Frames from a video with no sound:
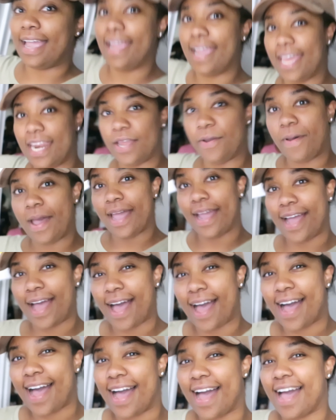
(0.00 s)
Anyway
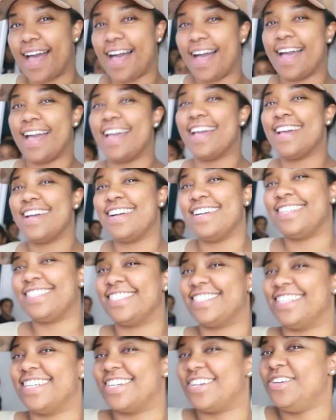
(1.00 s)

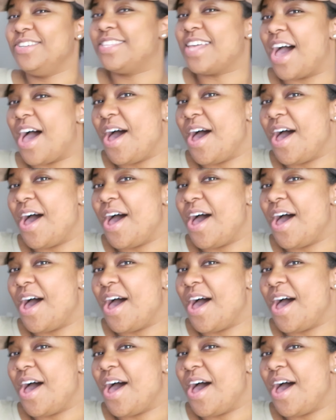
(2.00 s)
guys, look who's